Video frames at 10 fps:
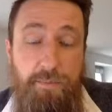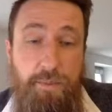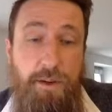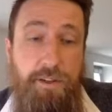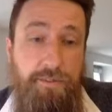can
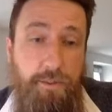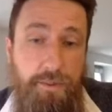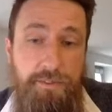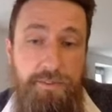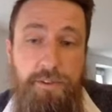be part of our
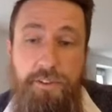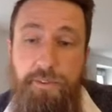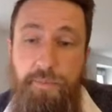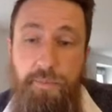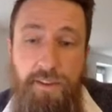
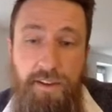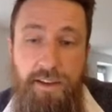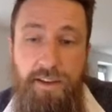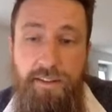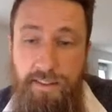portfolio.
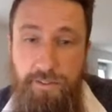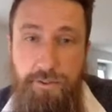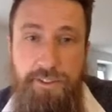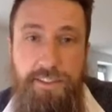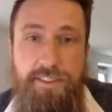Nothing
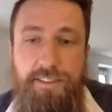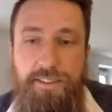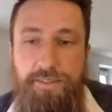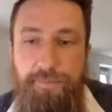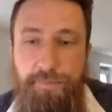dirty in
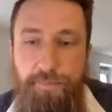here.